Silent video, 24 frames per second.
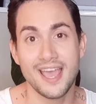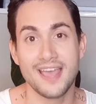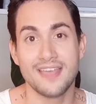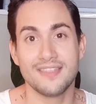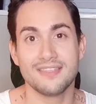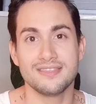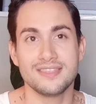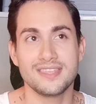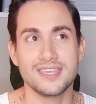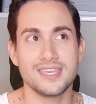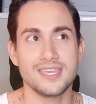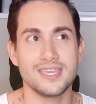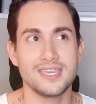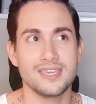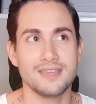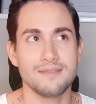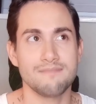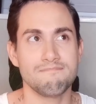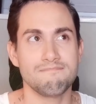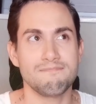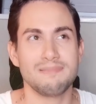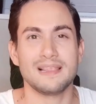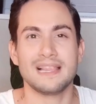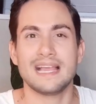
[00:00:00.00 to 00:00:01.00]
the
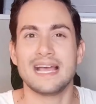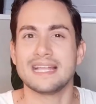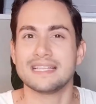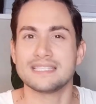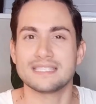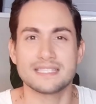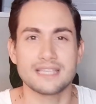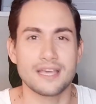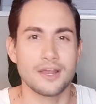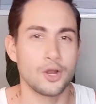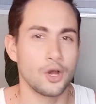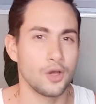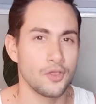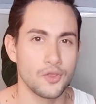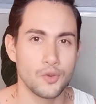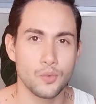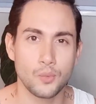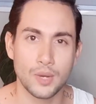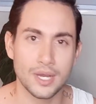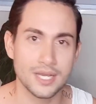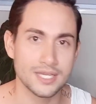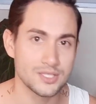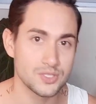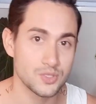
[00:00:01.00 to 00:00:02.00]
plants that
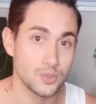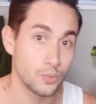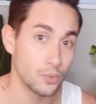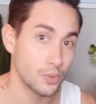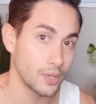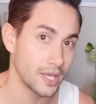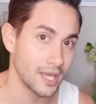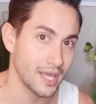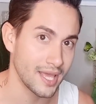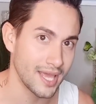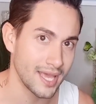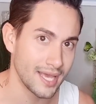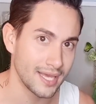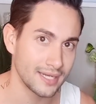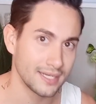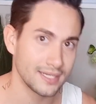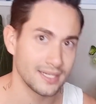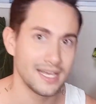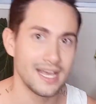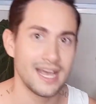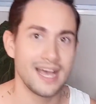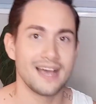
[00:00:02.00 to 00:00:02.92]
otherwise you wouldn't get.